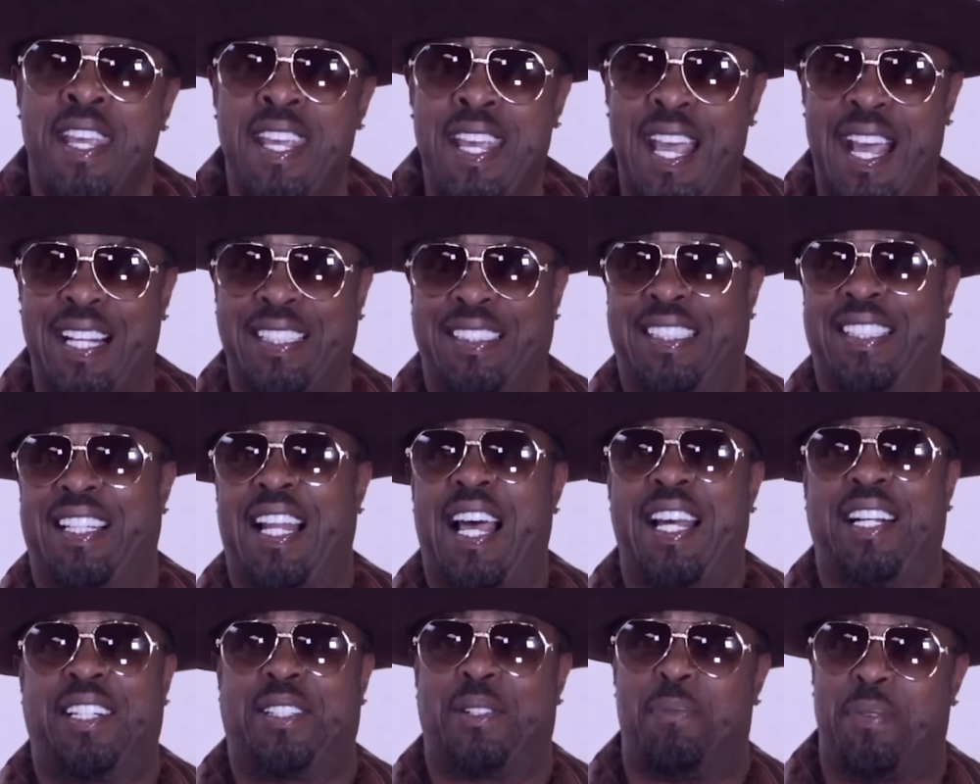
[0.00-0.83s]
he had to
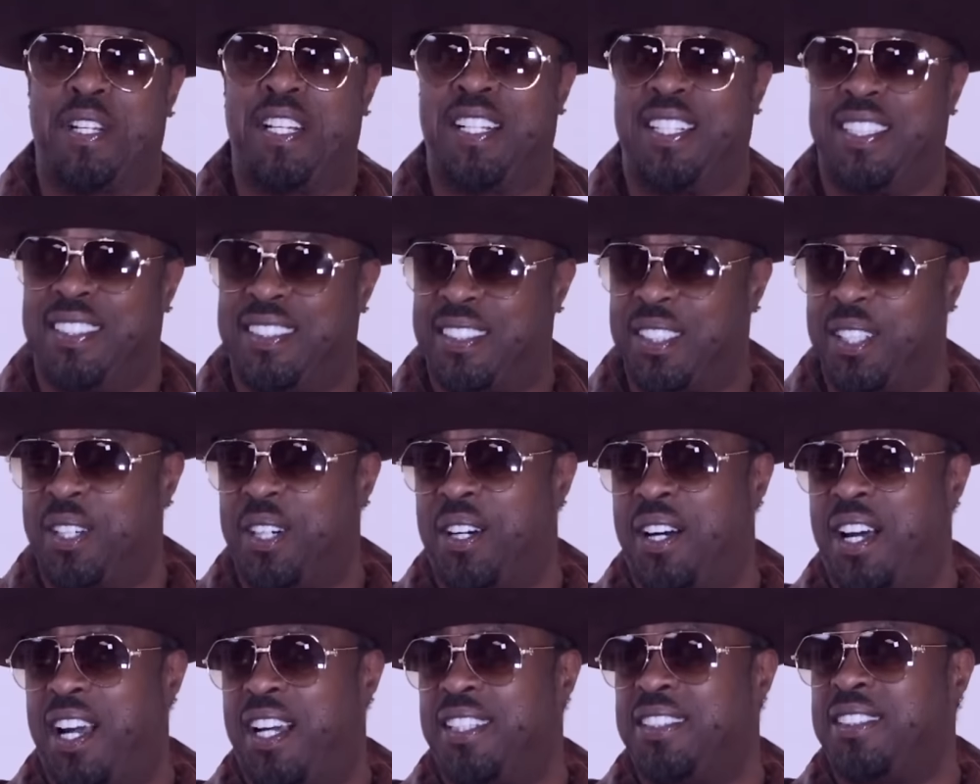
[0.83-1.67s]
like the beat.
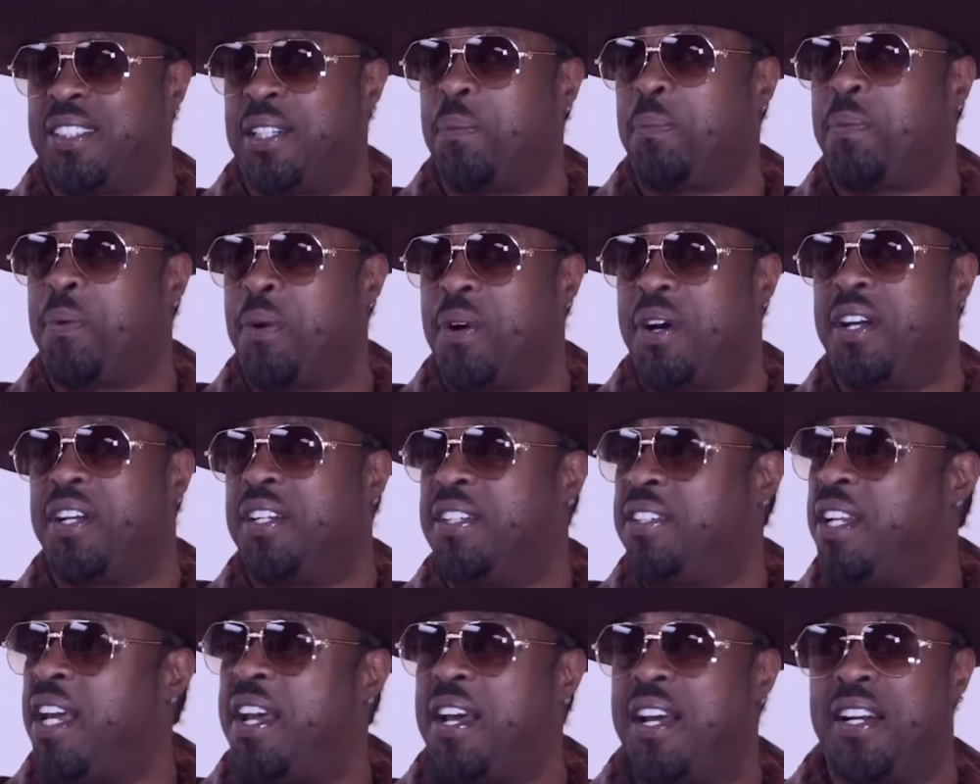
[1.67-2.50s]
So at some
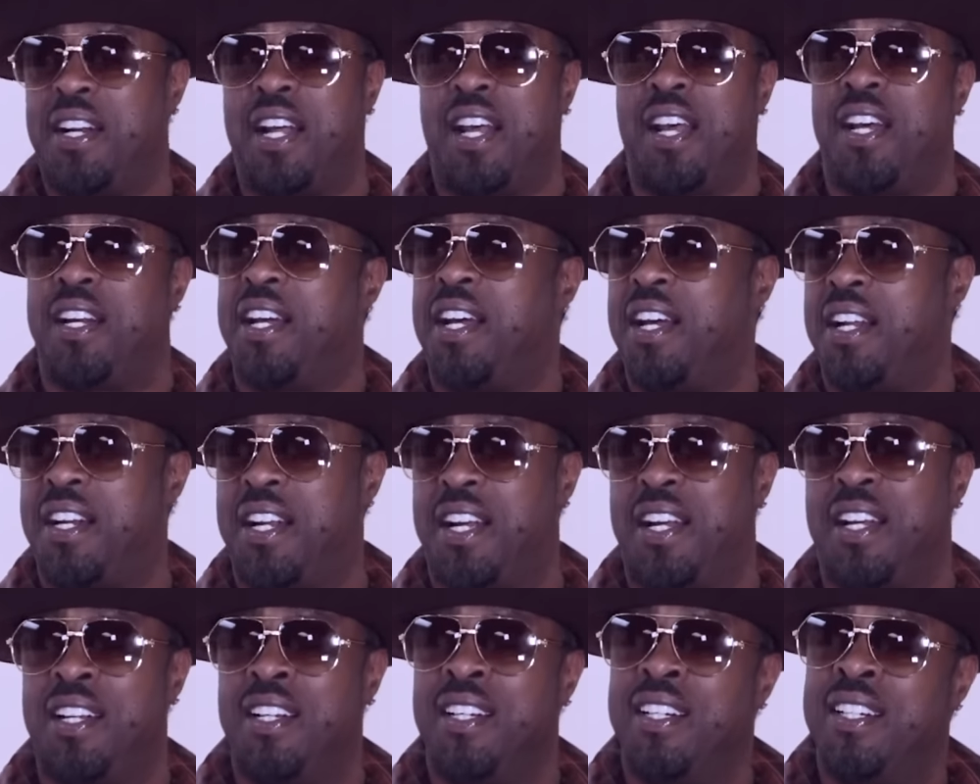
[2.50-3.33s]
point, da da da
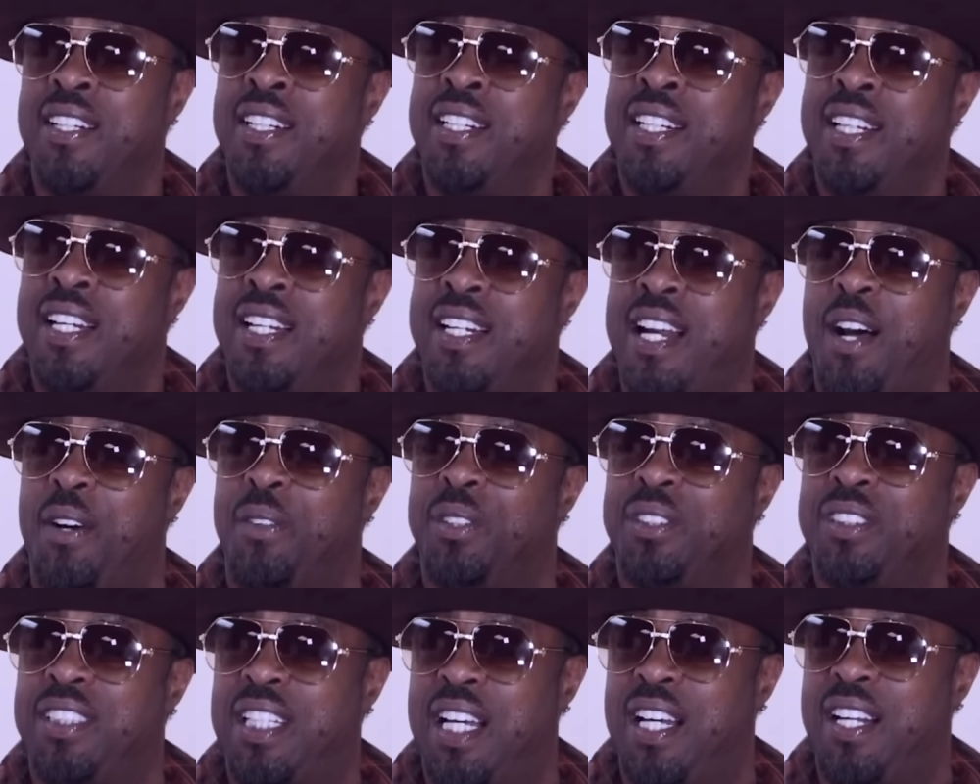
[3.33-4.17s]
da, and that
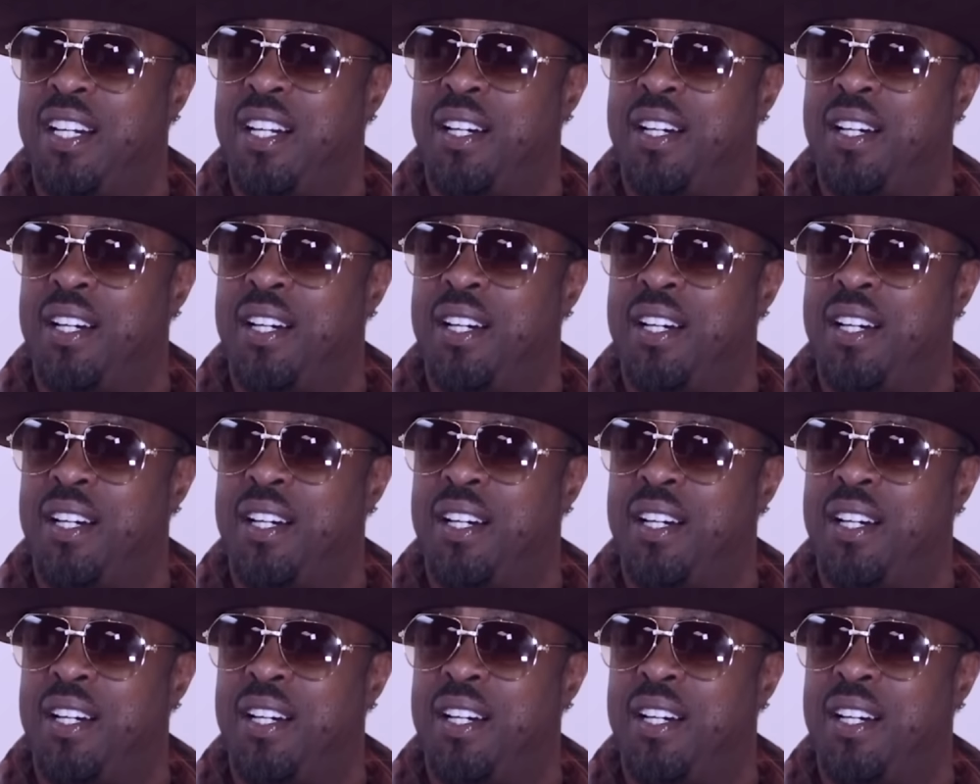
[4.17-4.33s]
was that.